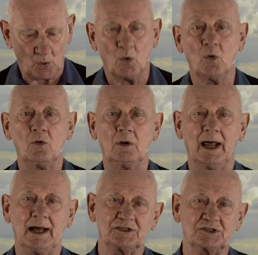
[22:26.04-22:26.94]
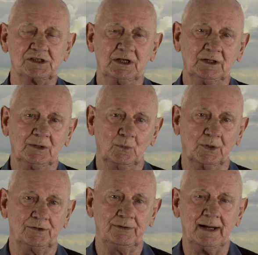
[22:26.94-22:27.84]
All huts were
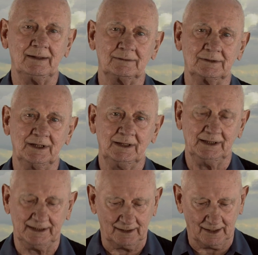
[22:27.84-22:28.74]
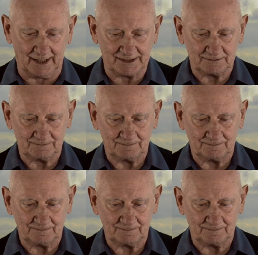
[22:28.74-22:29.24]
drowned in light,